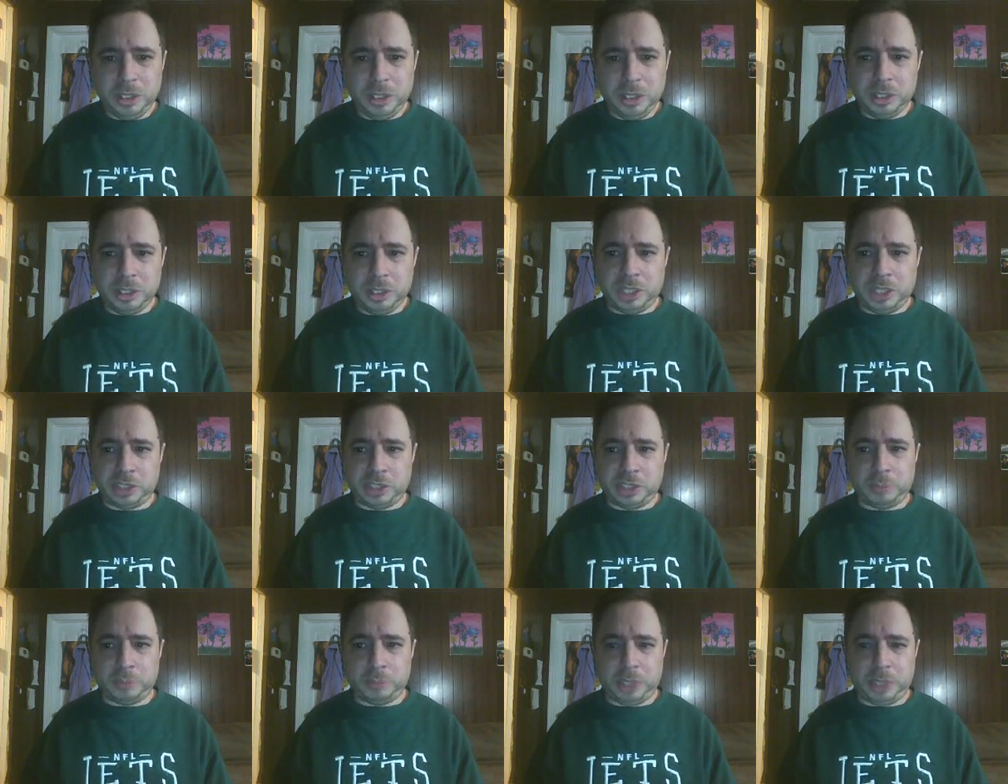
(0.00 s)
the
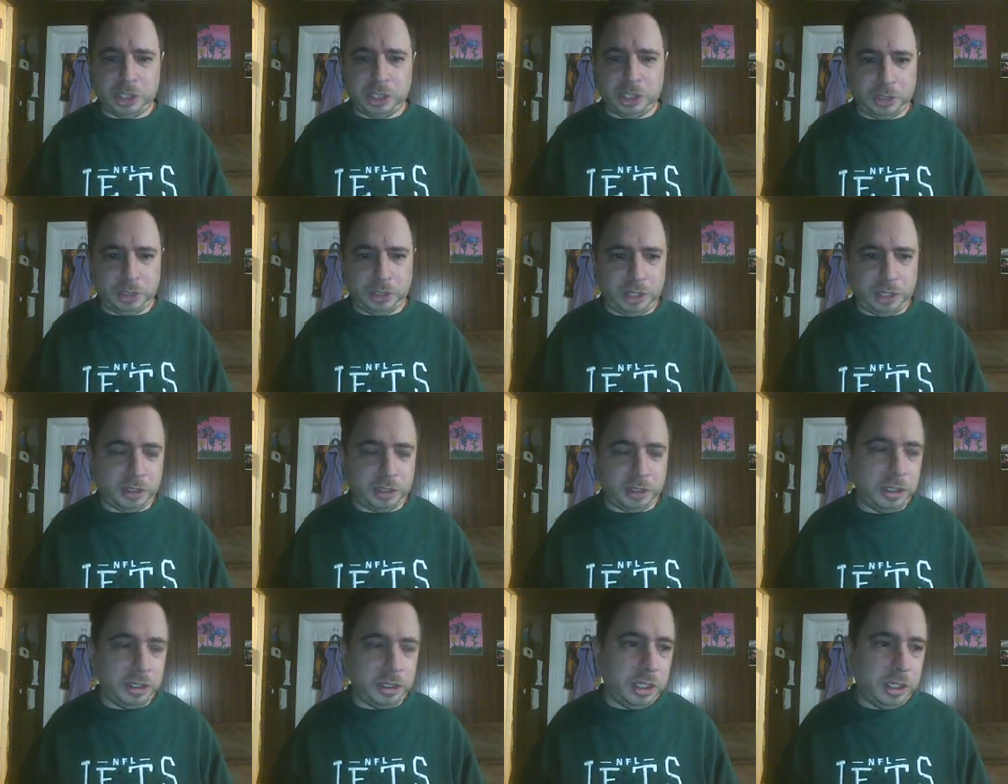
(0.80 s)
Tessa Blanchard
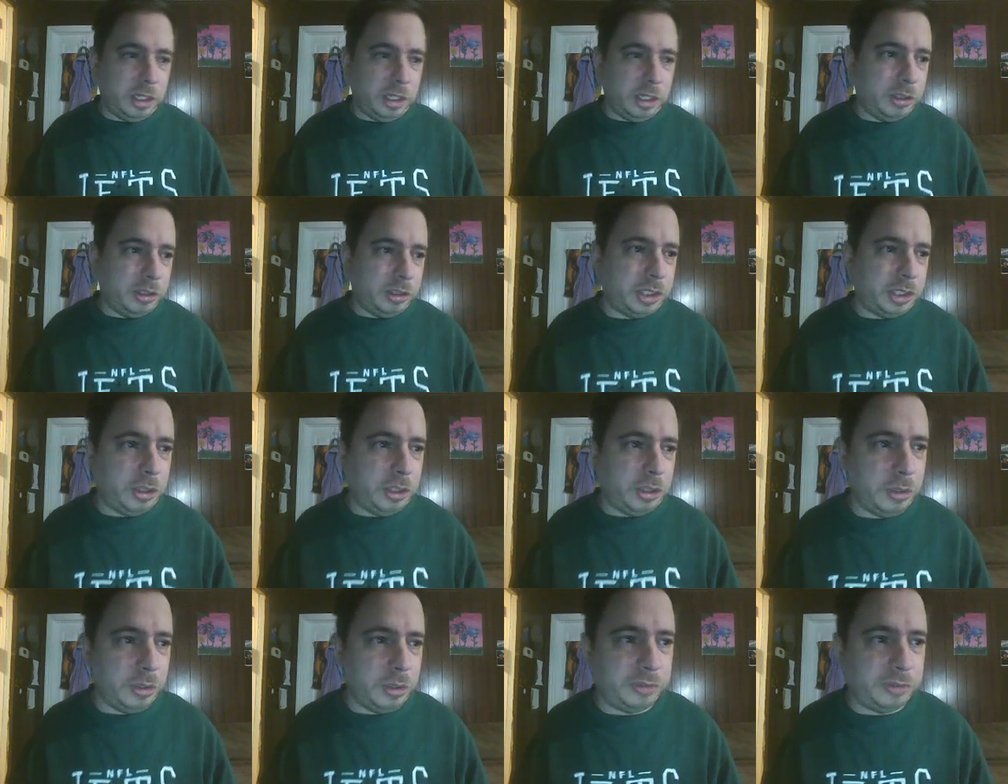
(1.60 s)
era. Let's see
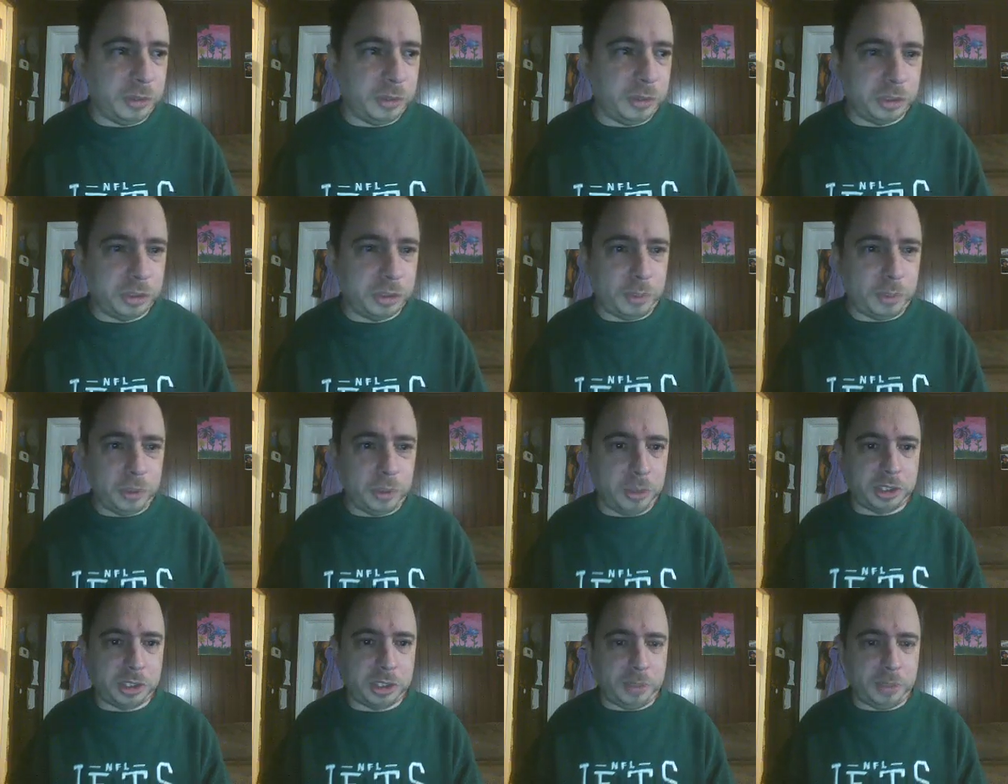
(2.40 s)
who her first
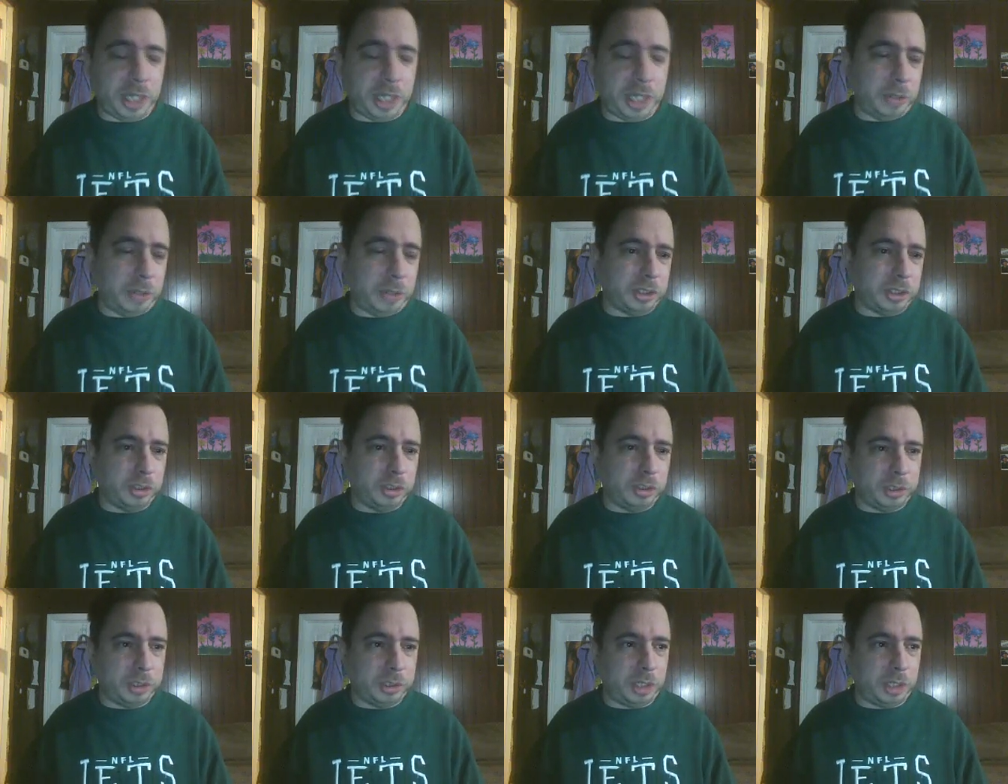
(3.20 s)
opponent is going to be. I would
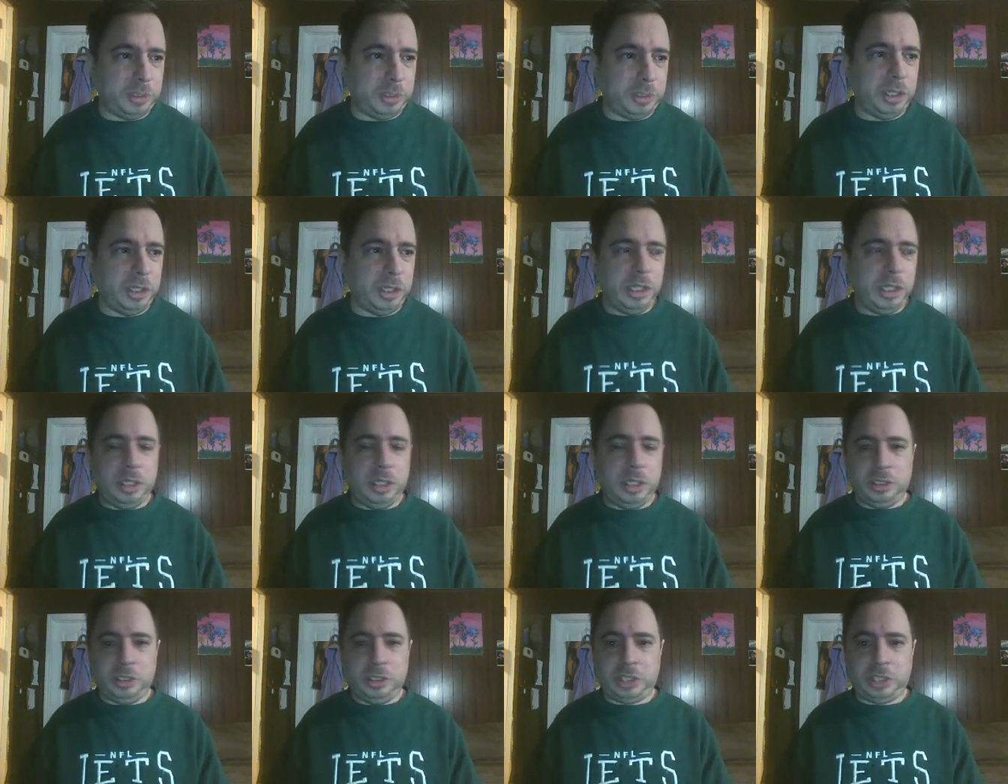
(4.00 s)
assume it's going to be
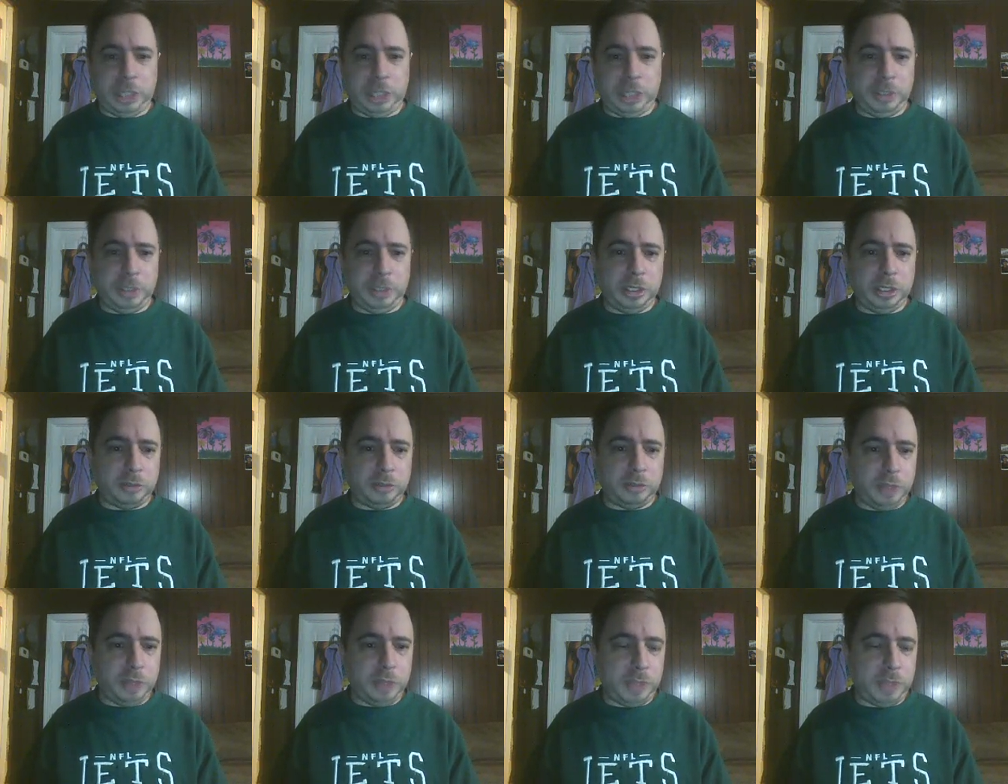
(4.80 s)
Sami in a
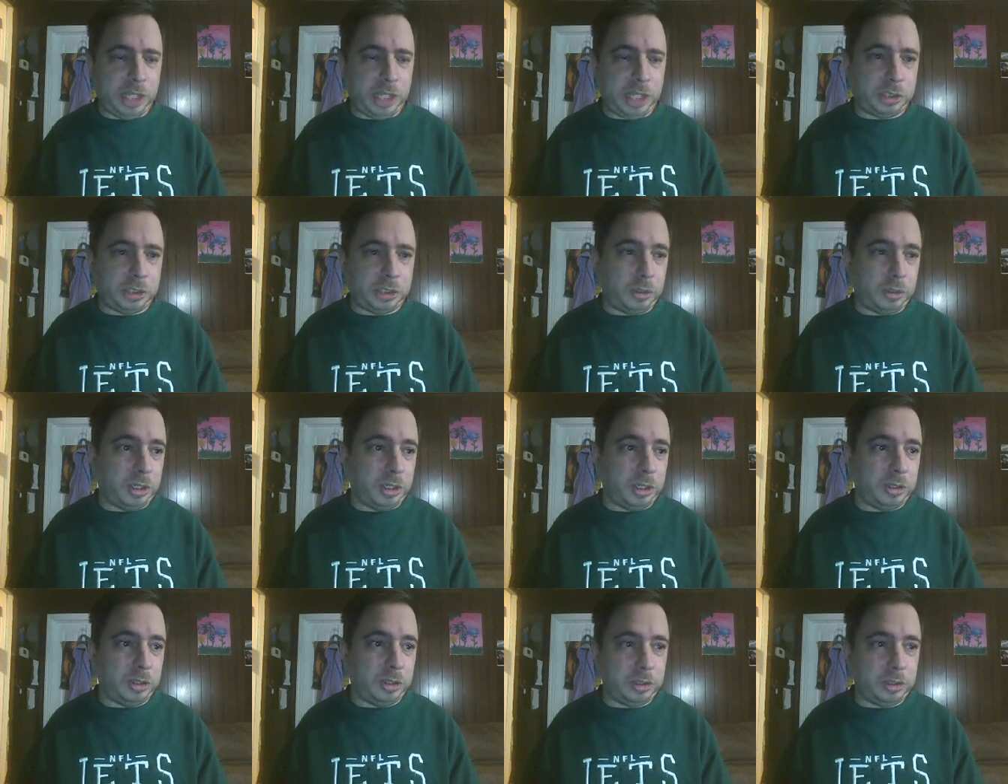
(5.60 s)
rematch, so they're
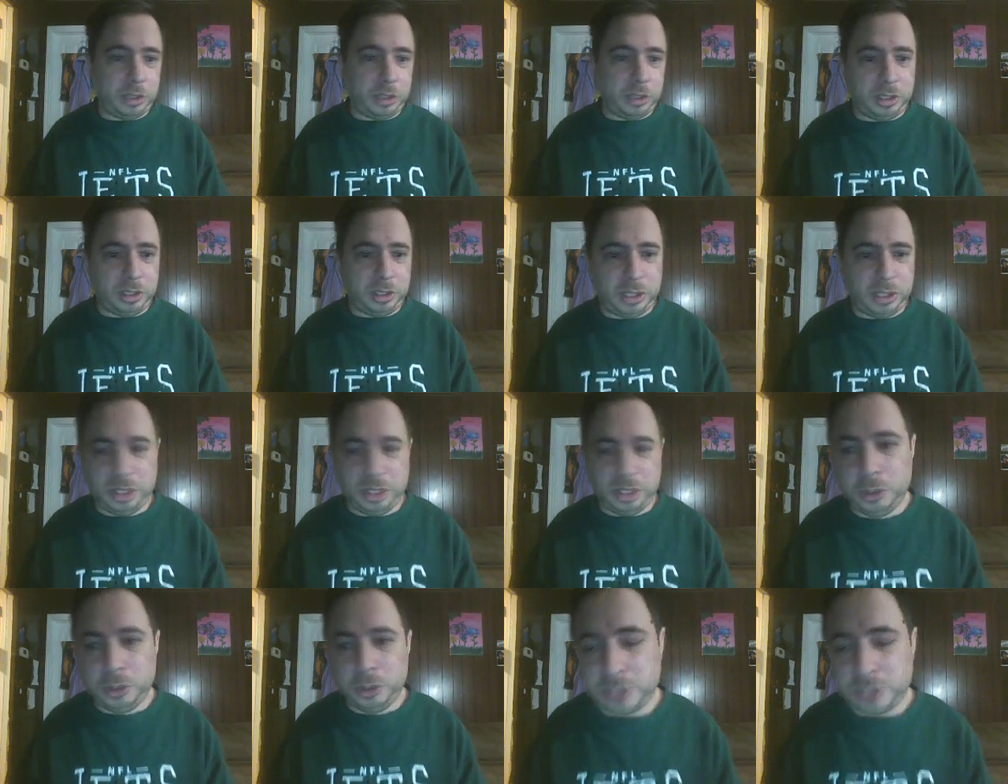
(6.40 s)
going to they're going
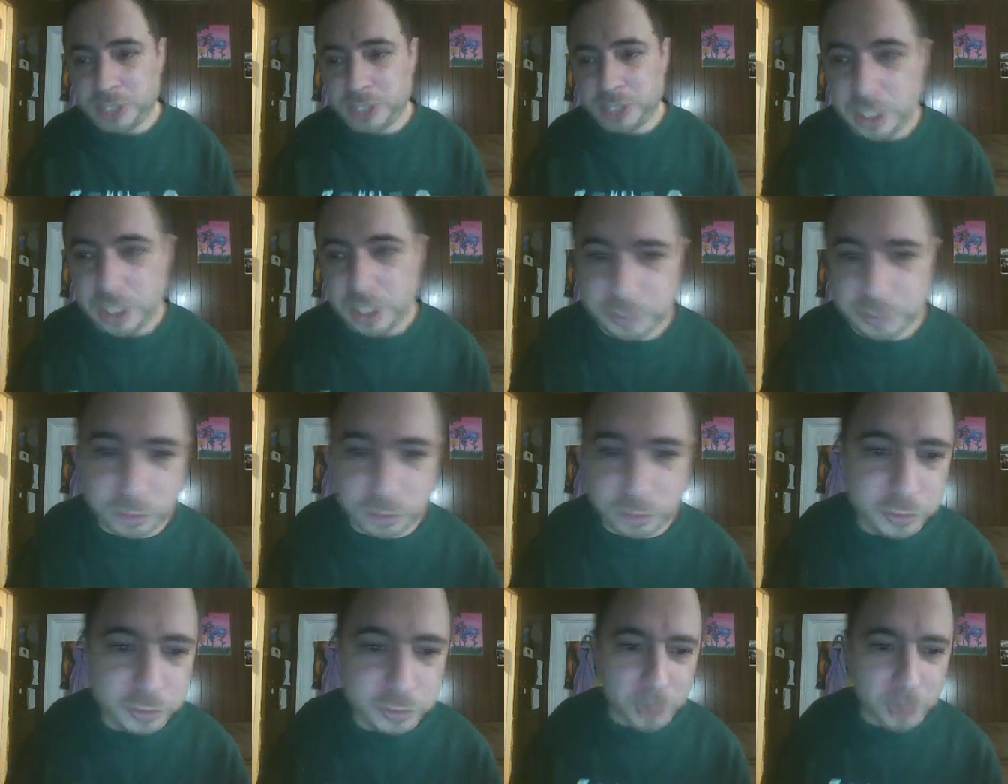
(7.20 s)
to do this again for the
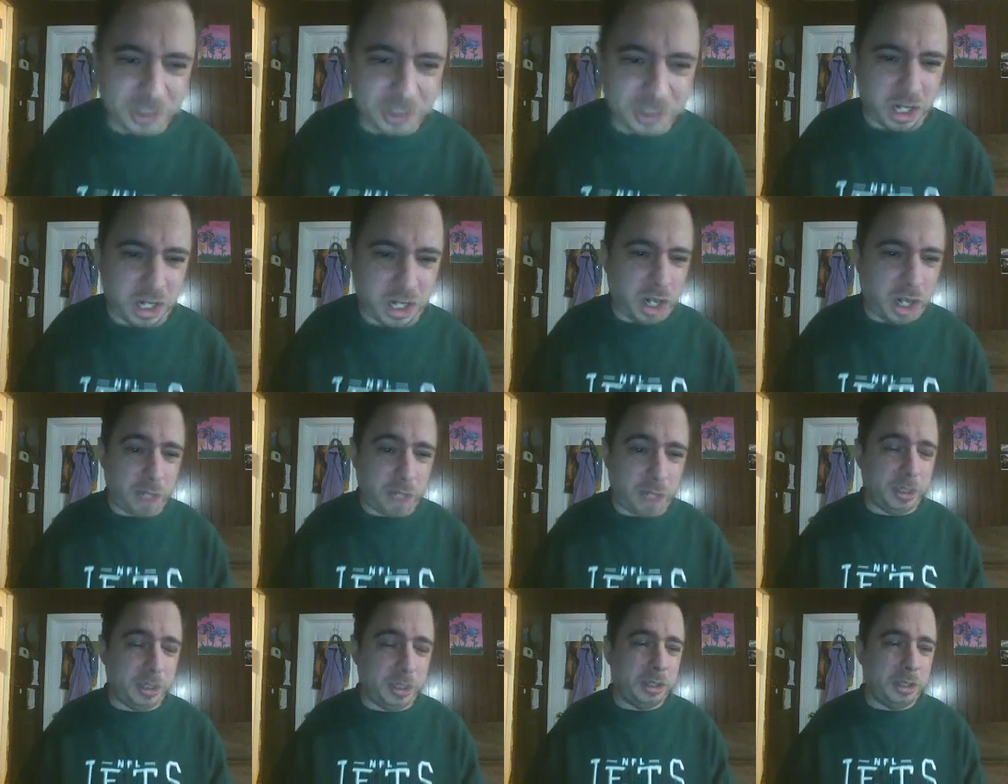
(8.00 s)
fourth
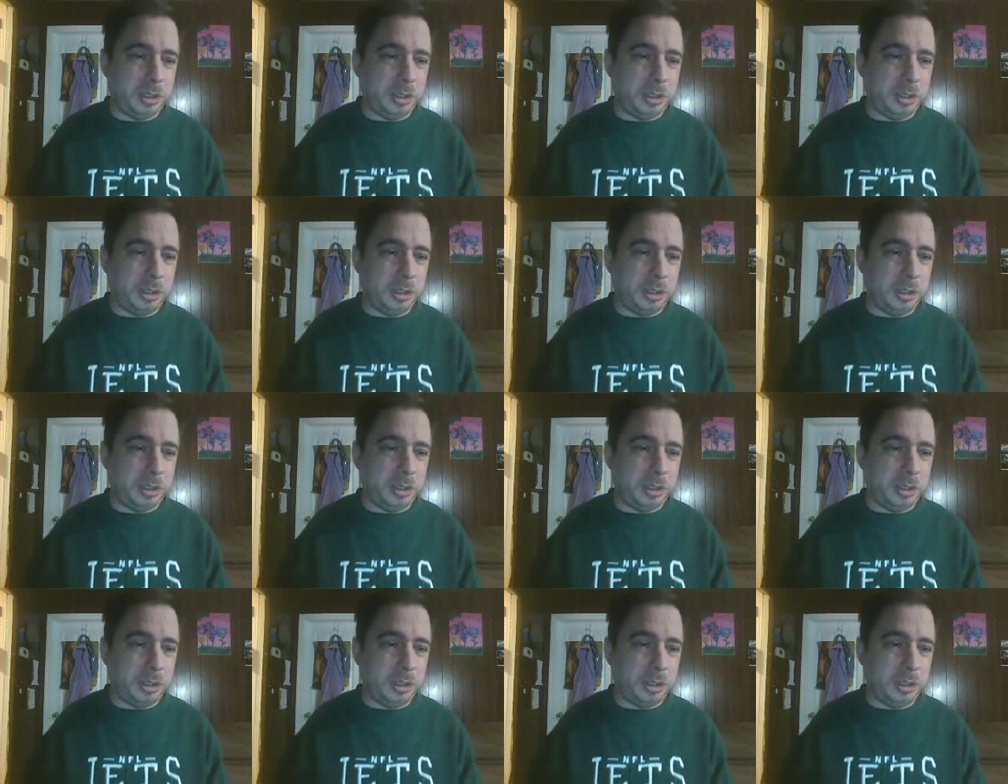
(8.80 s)
time.